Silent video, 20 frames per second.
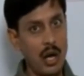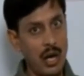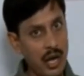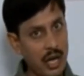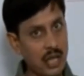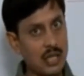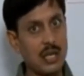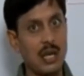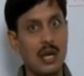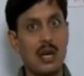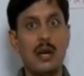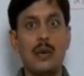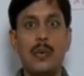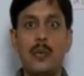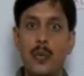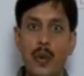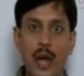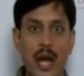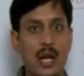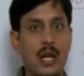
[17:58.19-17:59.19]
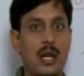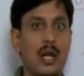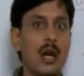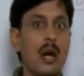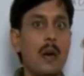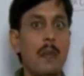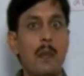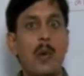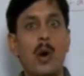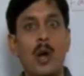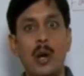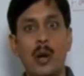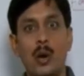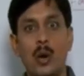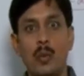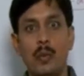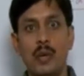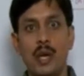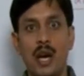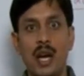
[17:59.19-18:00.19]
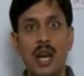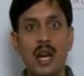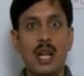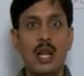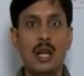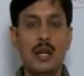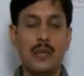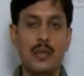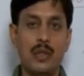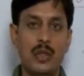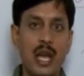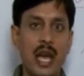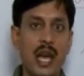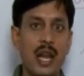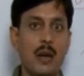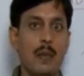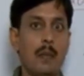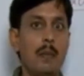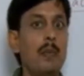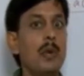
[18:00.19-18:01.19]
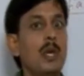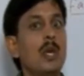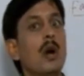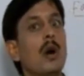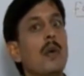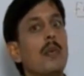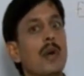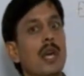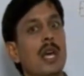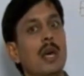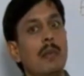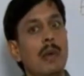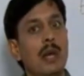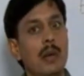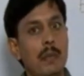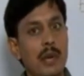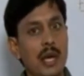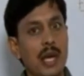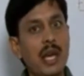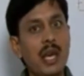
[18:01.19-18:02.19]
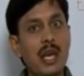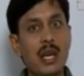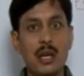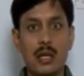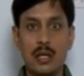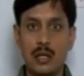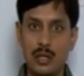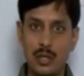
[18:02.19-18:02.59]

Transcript: is a factor of polynomial, then p of a will be